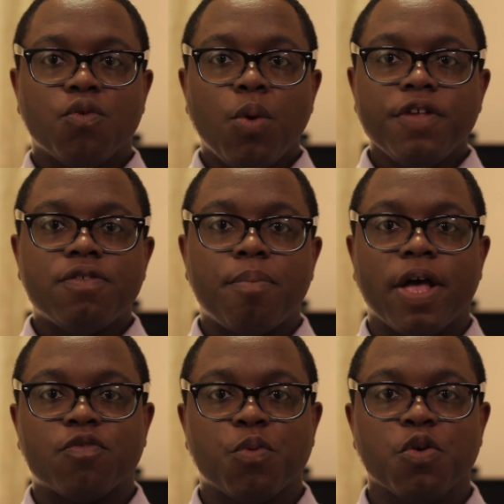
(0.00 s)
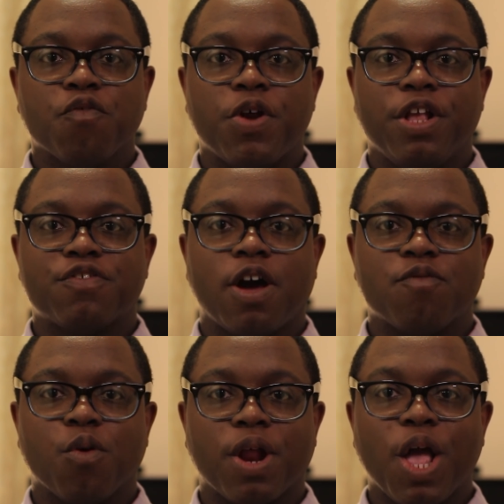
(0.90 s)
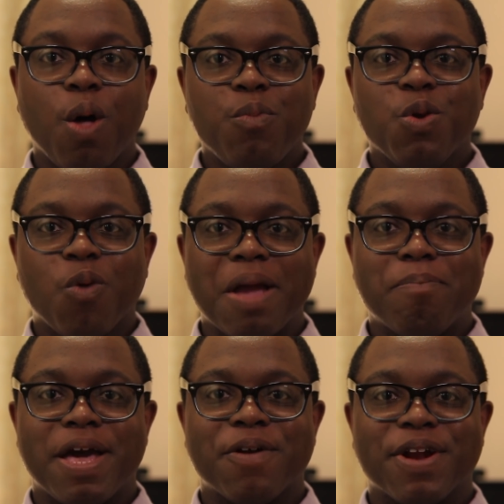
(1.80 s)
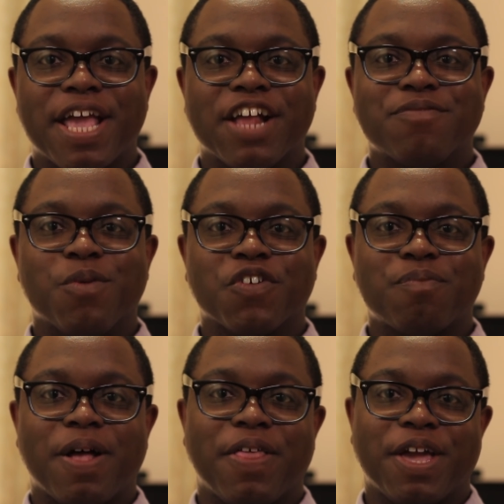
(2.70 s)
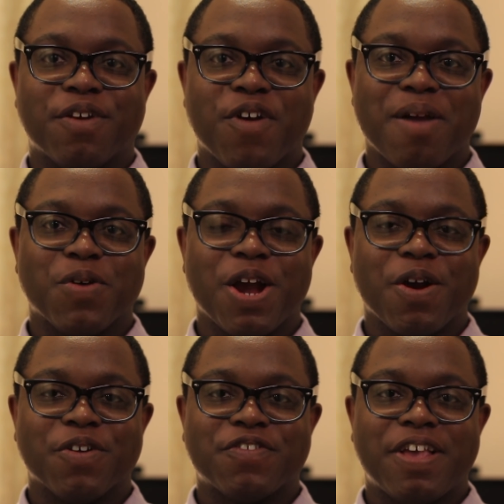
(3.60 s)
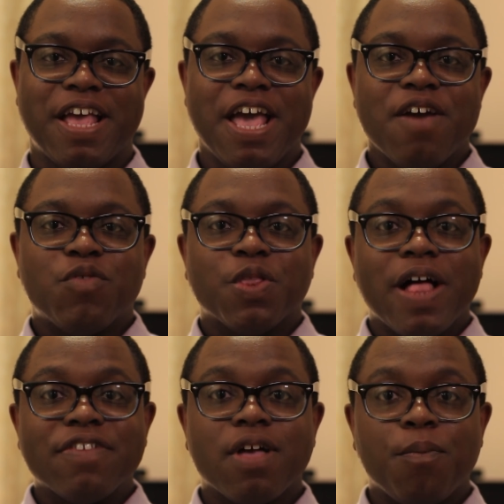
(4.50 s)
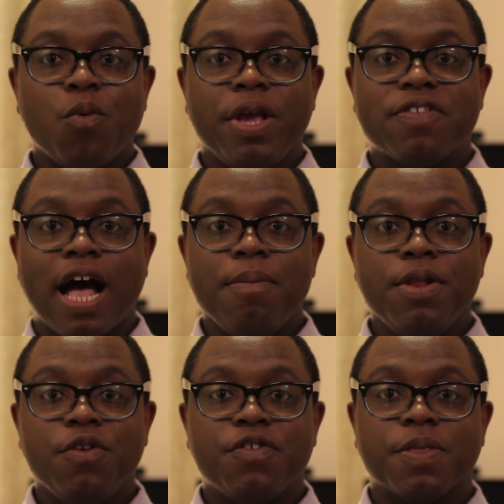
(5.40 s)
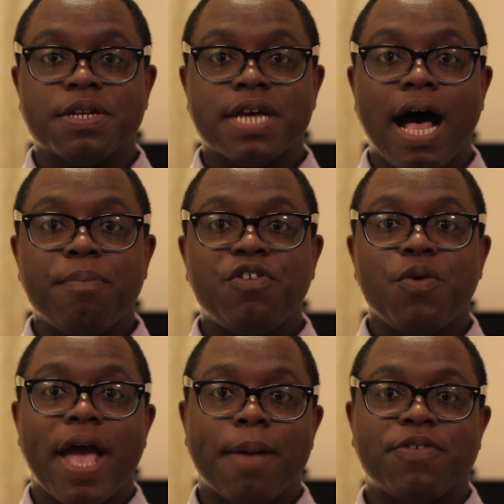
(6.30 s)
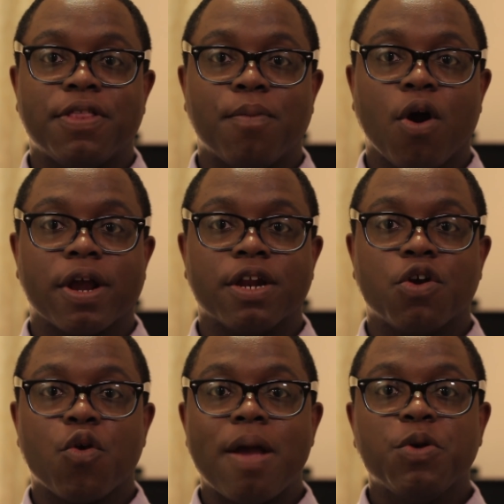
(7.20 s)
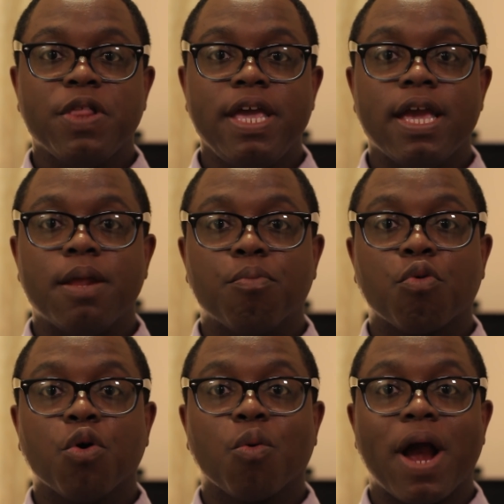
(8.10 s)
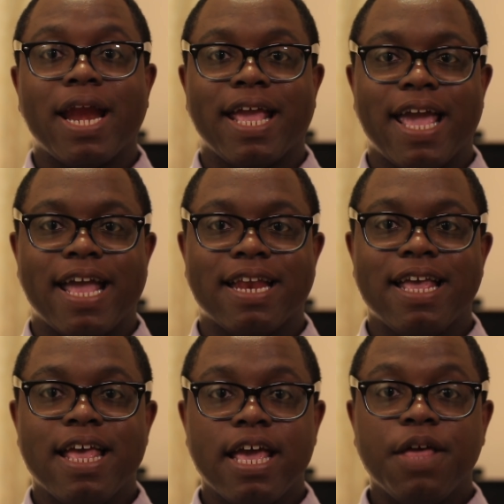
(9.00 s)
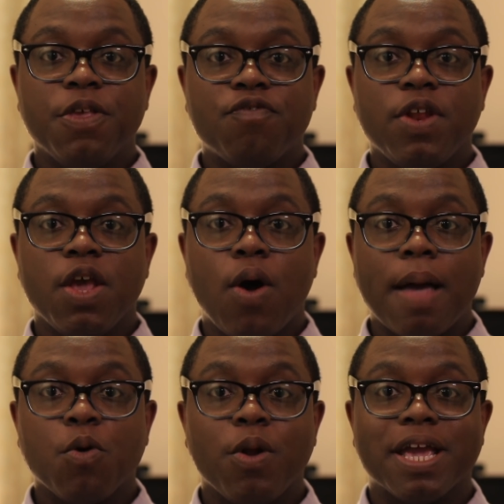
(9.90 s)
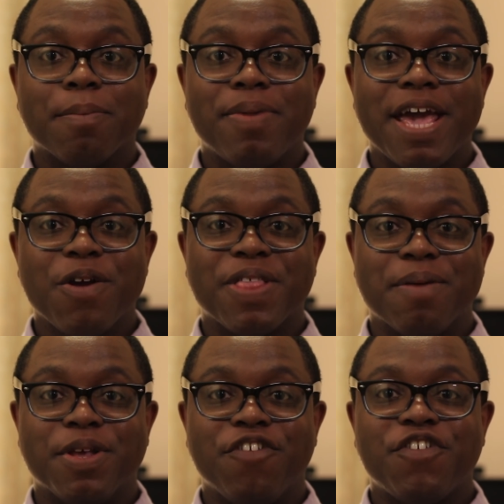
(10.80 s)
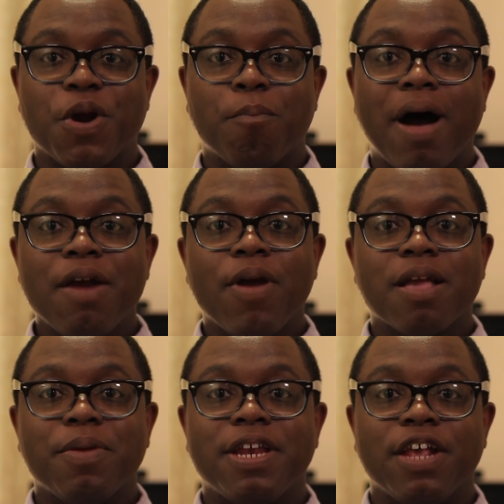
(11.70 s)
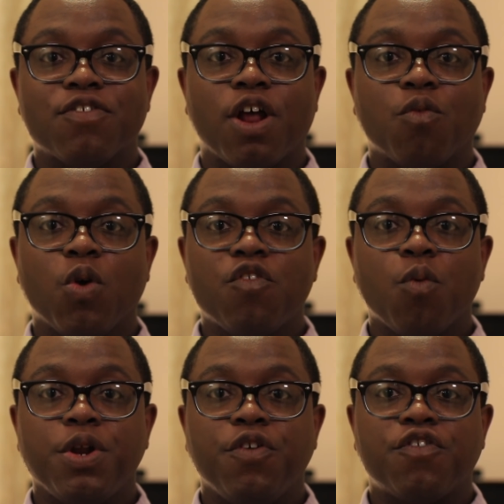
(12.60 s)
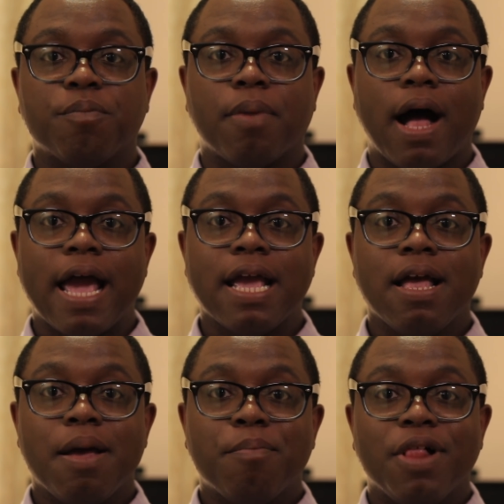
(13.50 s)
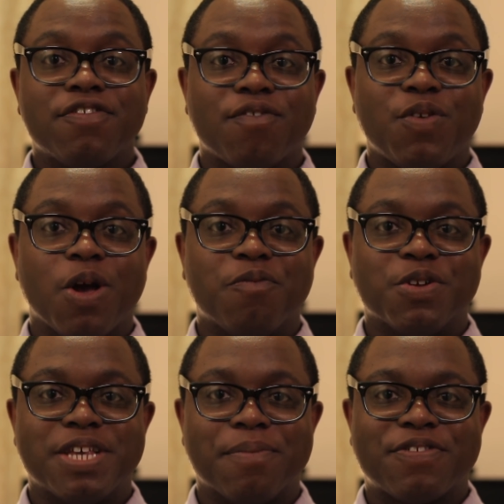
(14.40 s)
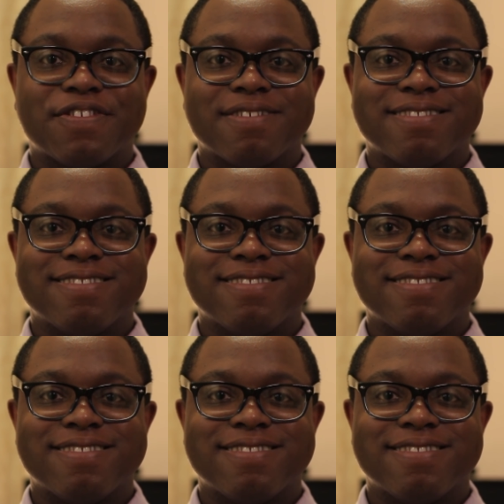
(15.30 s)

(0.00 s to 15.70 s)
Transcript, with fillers: So what is the best proofreading software to help you write better and catch more spelling and grammar errors? For the last couple weeks, I've been using the top two apps on the market, Grammarly and ProWriting Aid. In this video, I'm going to compare them and share my recommendation on which one you should buy, plus a few helpful tips.